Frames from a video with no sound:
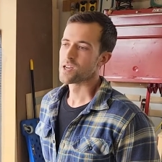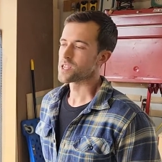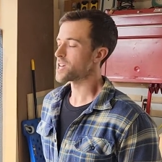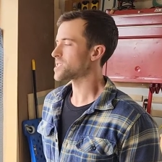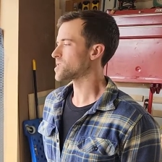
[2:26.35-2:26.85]

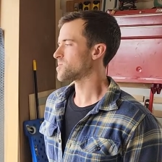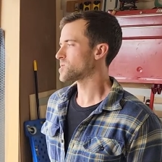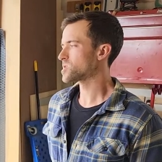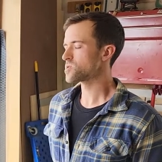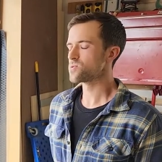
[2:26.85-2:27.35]
Yeah, so
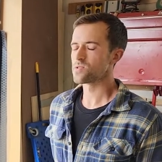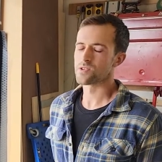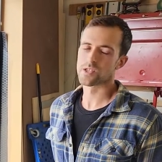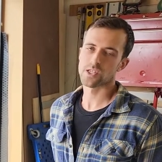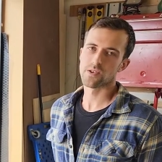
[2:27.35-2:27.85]
there's
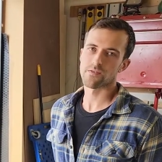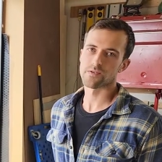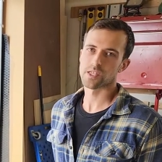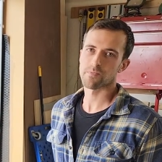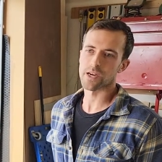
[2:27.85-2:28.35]
two
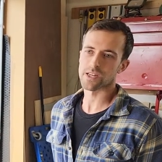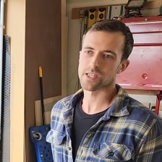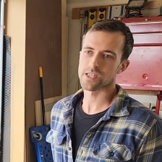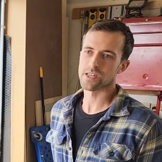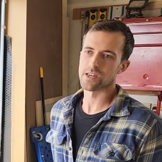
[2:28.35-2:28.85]
different
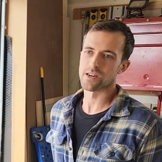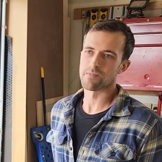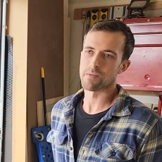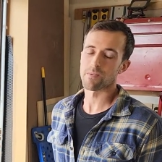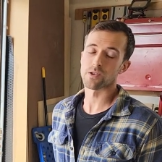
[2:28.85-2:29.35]
specs.
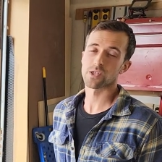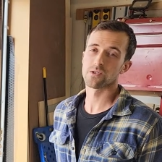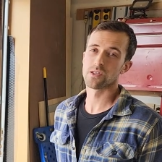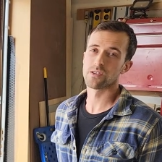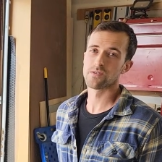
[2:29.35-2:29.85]
At partial
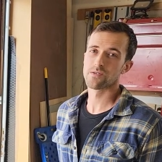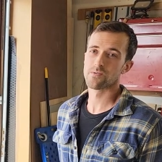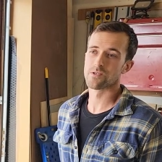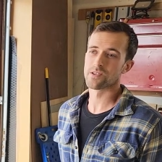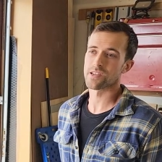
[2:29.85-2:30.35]
load,
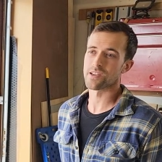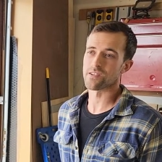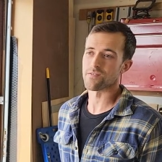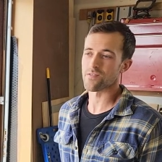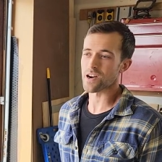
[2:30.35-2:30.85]
we're looking at a
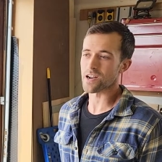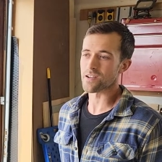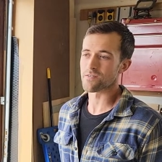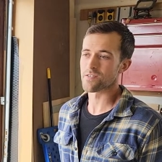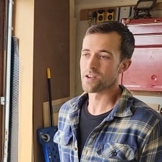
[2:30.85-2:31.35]

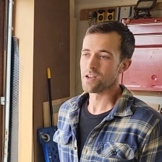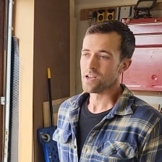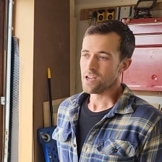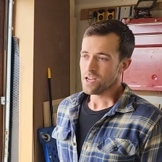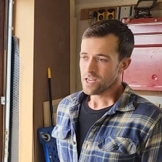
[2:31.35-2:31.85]

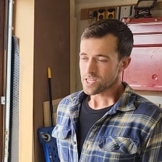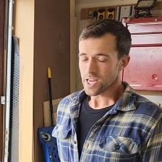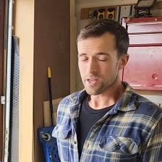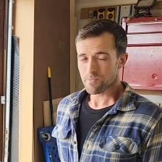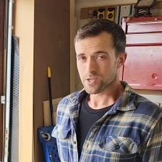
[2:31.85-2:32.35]
5 to
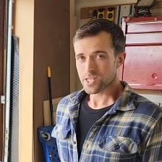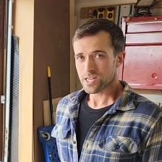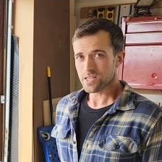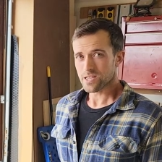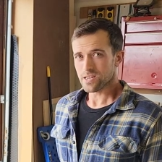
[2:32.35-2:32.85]
8%
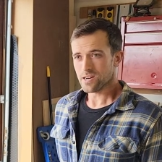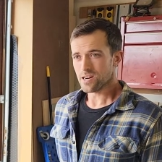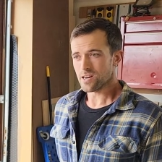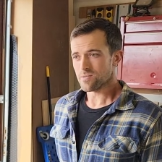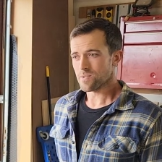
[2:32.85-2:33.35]

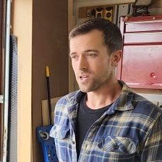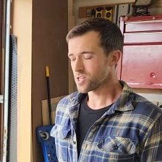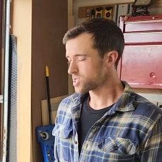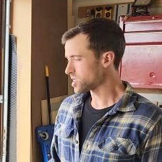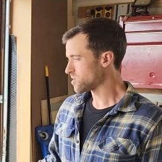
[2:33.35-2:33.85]

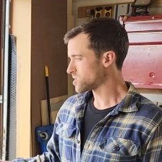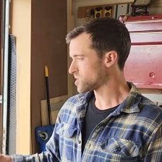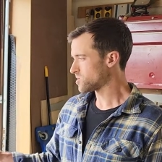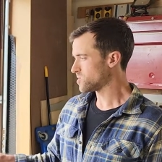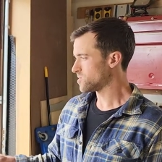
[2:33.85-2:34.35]

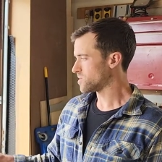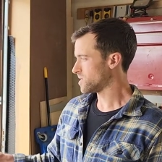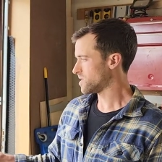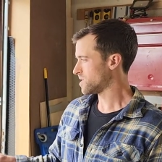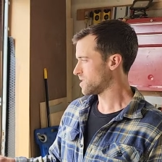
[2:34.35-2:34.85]

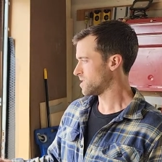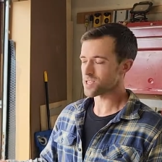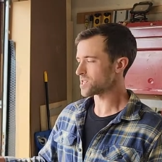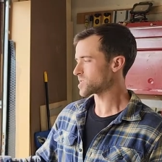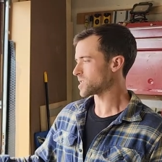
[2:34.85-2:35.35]
CO2 in
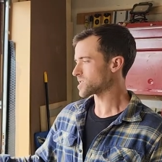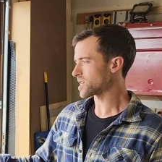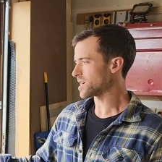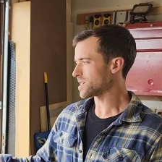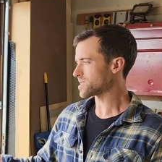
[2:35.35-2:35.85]
the exhaust
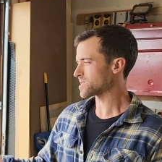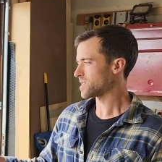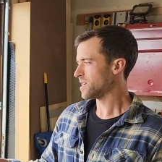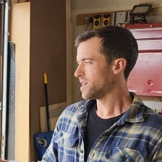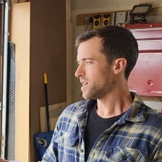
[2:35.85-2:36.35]
gas,
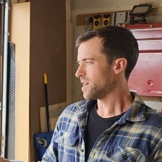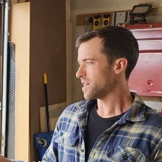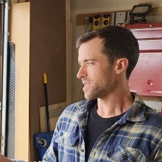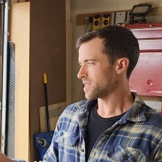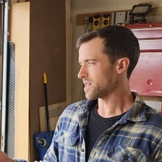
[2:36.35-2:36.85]

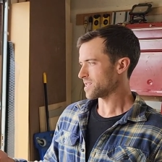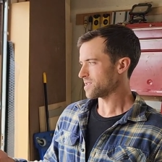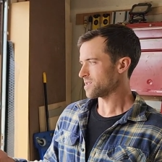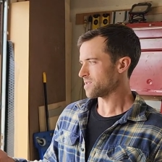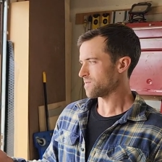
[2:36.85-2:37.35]
and at
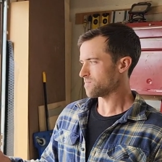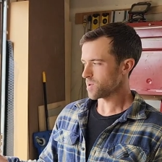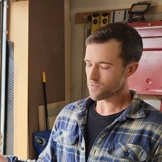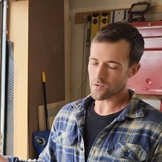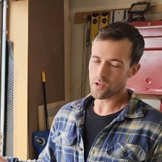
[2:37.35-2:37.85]

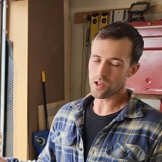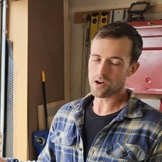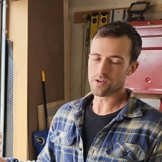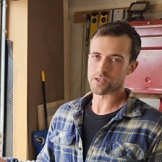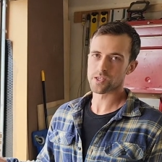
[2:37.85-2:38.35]
a full
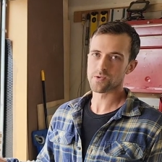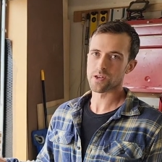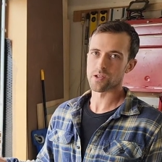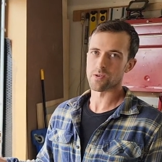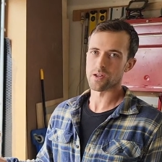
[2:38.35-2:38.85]
load, a 2
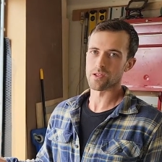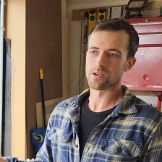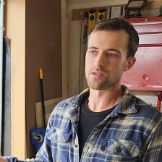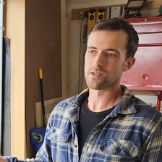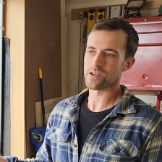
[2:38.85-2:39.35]
kilowatt
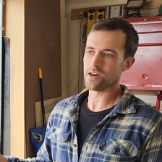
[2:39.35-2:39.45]
load,